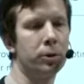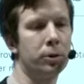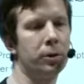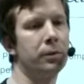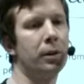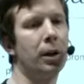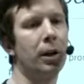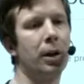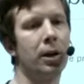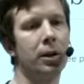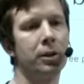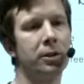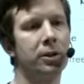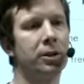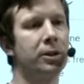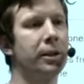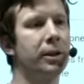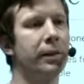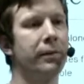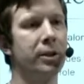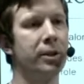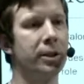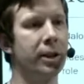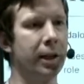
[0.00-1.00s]
of the last
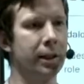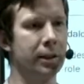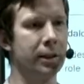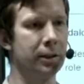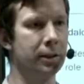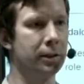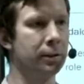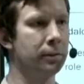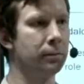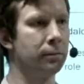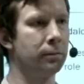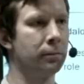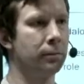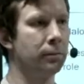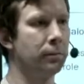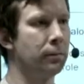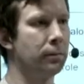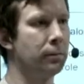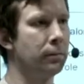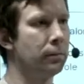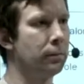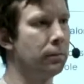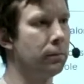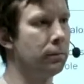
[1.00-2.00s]
7 days.
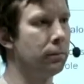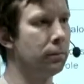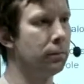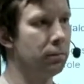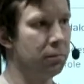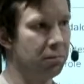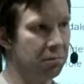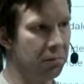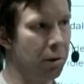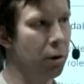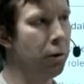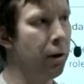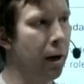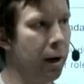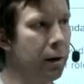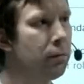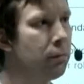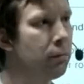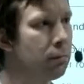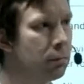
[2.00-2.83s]
Okay.